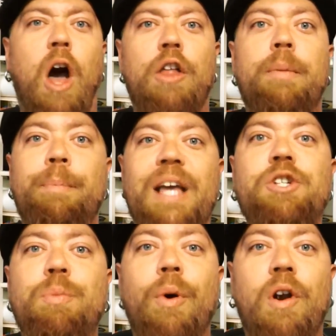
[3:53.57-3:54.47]
all the
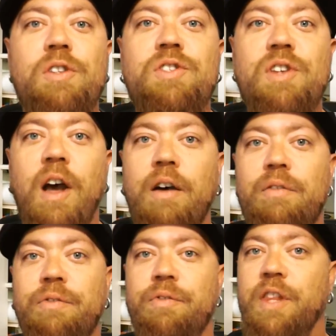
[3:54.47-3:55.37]
best parts of